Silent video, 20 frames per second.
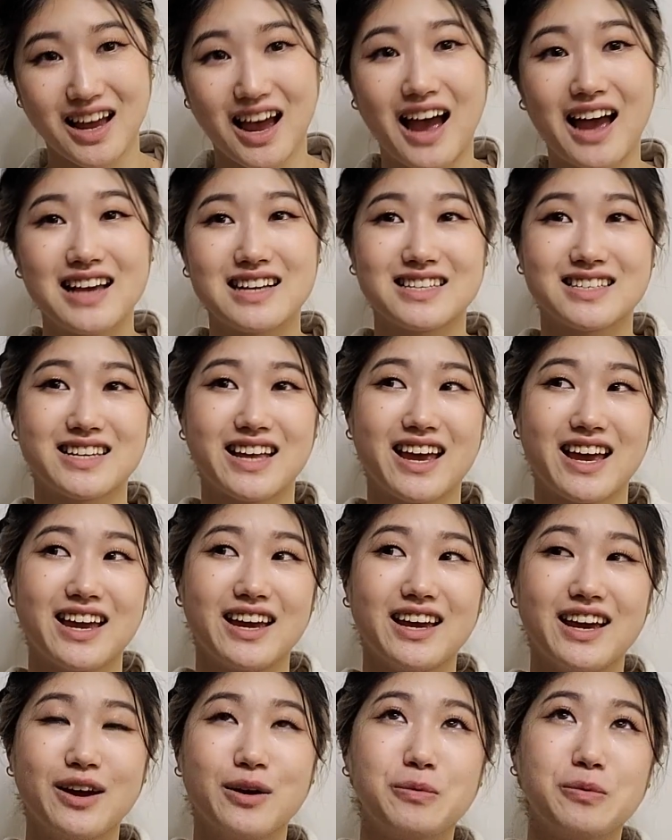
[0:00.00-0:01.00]
I
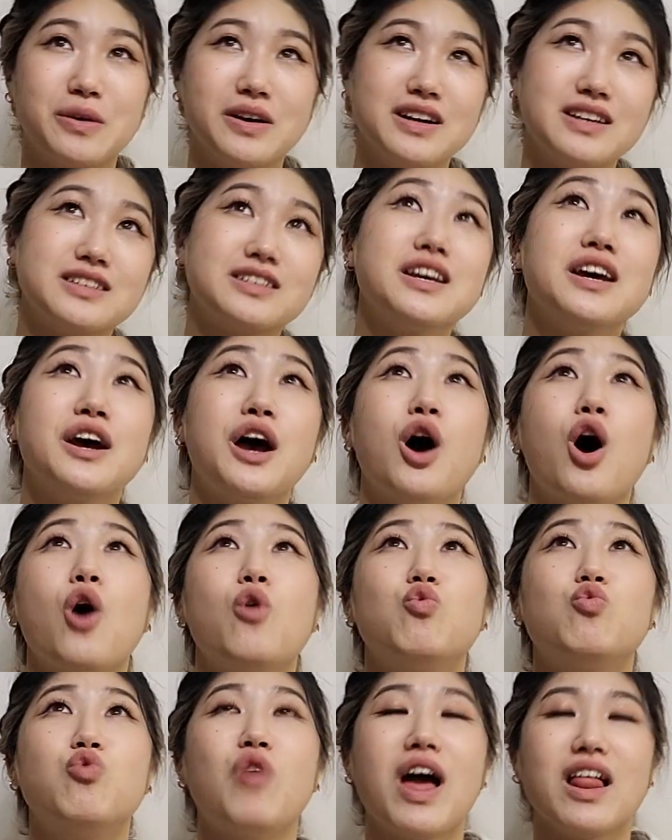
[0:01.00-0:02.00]
say it was
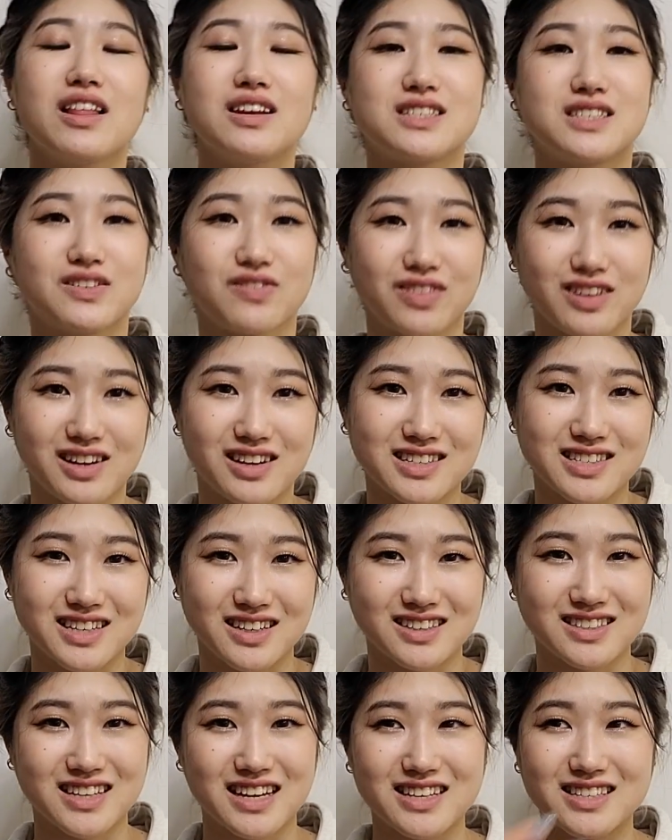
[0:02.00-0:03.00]
relatively a
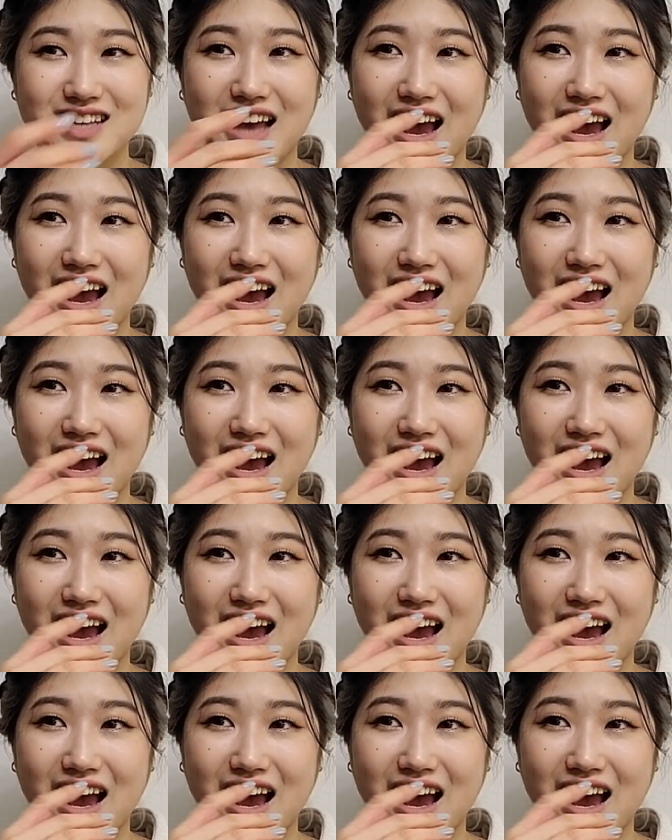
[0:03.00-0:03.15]
success.